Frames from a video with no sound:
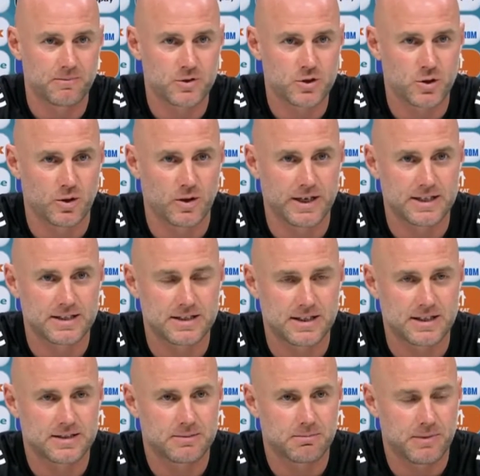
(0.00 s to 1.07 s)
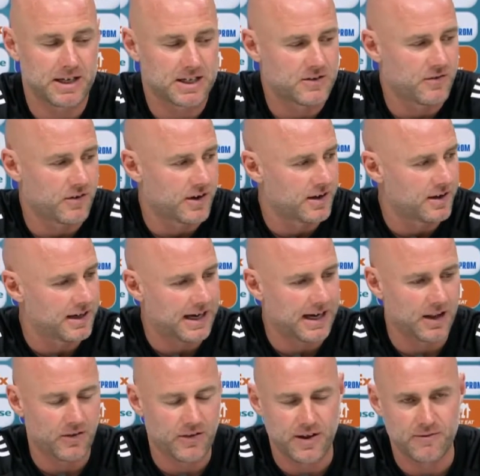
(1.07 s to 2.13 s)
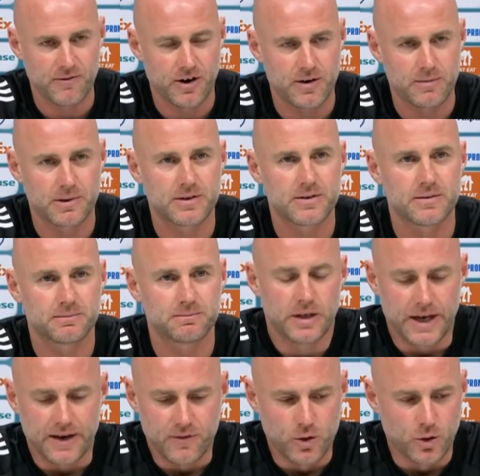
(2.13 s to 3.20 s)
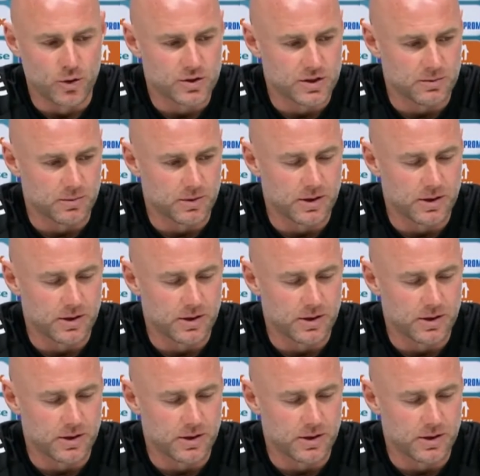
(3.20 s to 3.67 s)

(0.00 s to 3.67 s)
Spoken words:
So it makes for a healthy environment. Yeah, of course.